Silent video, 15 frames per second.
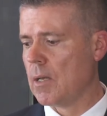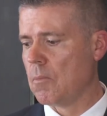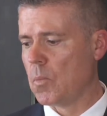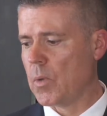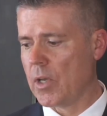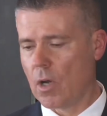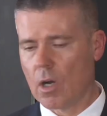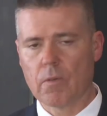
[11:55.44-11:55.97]

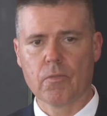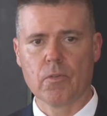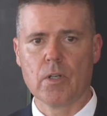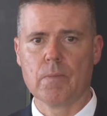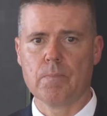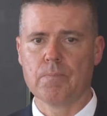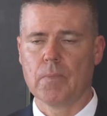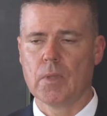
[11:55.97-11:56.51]
We offer
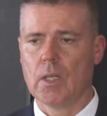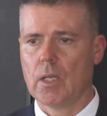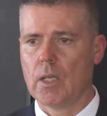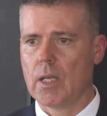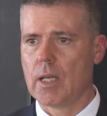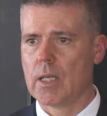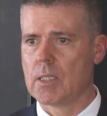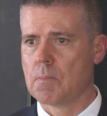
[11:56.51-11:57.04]
it
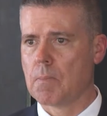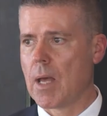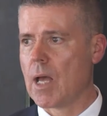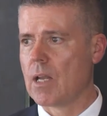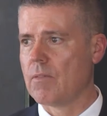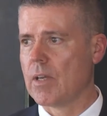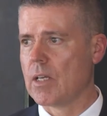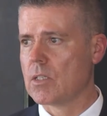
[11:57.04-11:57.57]
as
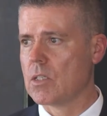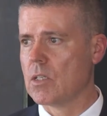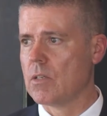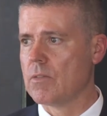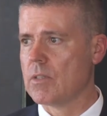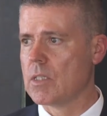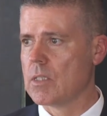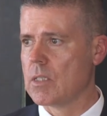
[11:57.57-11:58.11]
part of our
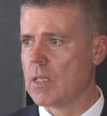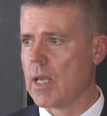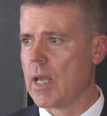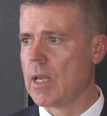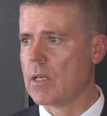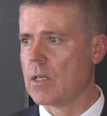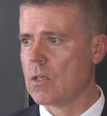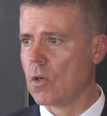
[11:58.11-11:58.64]
service
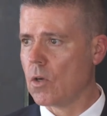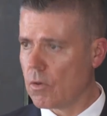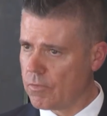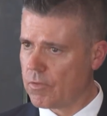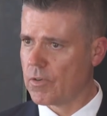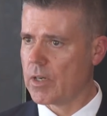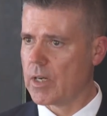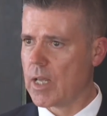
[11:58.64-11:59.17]
and
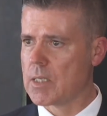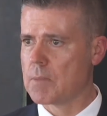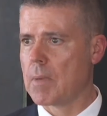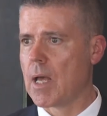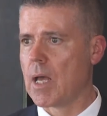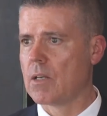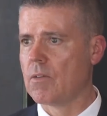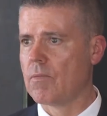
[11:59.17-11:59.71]
offer it as
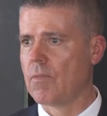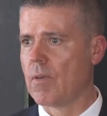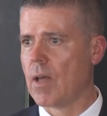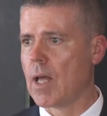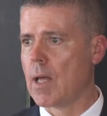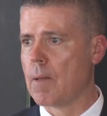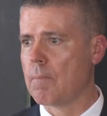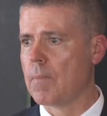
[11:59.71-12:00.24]
part of
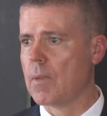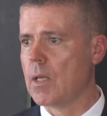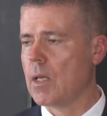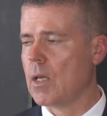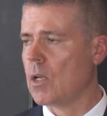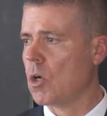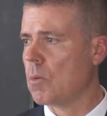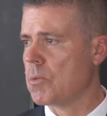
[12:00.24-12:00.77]

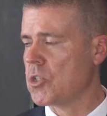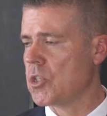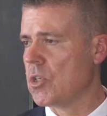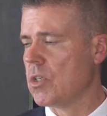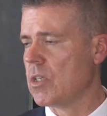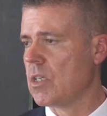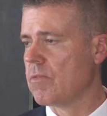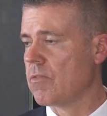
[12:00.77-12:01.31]
an
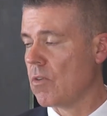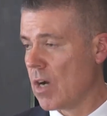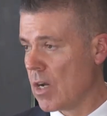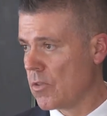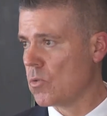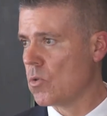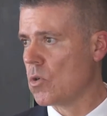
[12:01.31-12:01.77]
opportunity for other